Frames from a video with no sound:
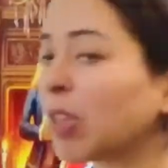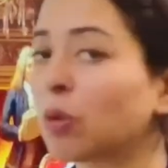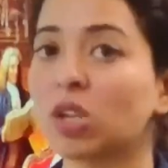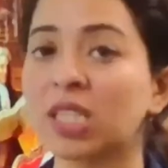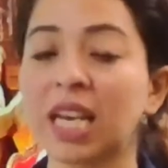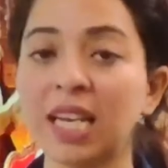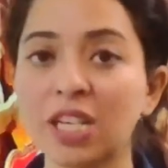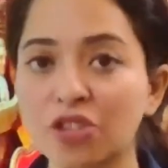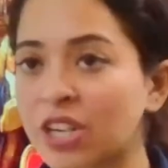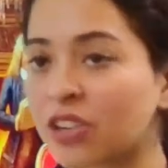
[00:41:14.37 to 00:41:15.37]
He was a
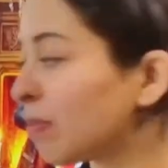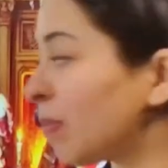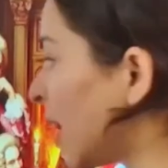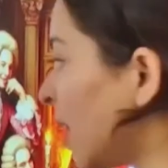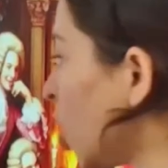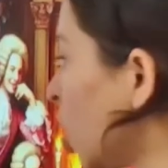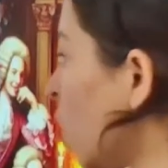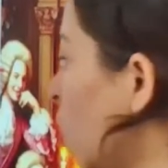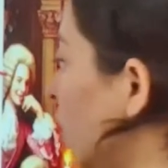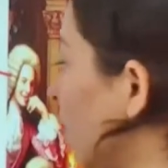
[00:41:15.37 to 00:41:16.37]
literary rebel
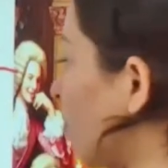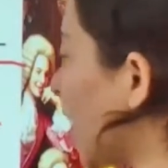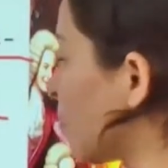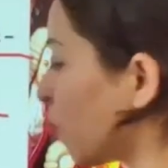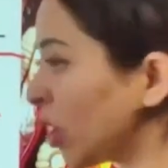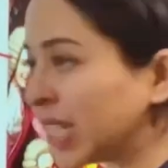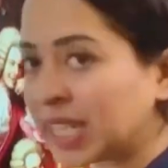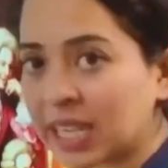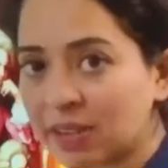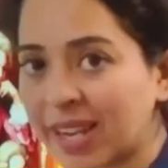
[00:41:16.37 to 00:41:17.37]
who defied poetic
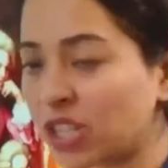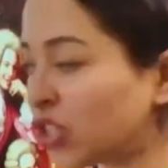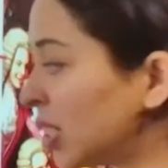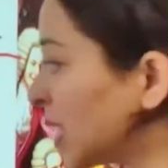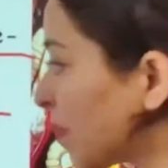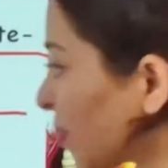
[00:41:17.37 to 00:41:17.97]
conventions.